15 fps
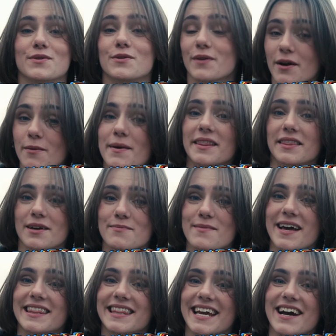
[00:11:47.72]
we recommend them
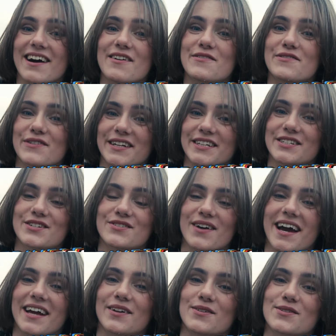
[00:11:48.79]
and they are fun to try
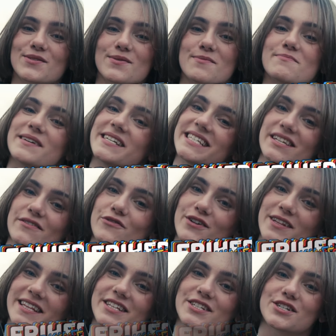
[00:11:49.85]
and also a bit
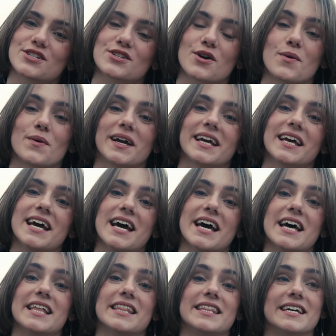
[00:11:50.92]
different than just going
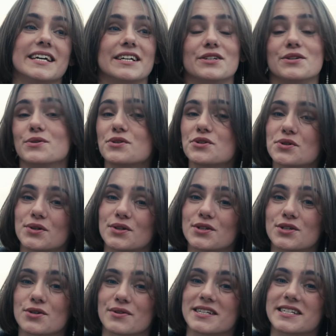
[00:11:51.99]
the usual
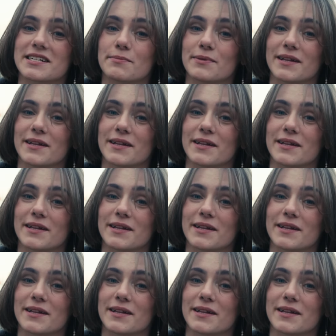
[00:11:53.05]
touristy